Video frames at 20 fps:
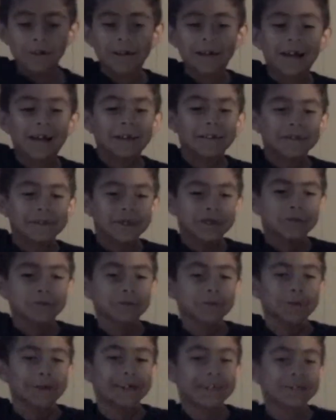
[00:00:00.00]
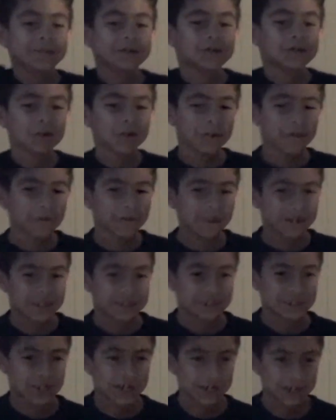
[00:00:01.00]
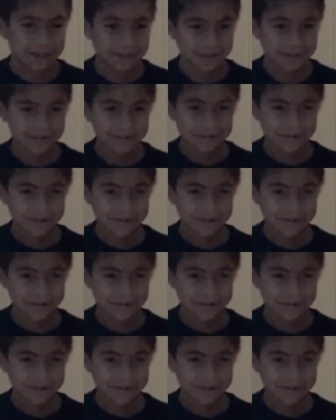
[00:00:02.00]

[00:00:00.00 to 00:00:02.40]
uh, the sweet tooth fudge cake.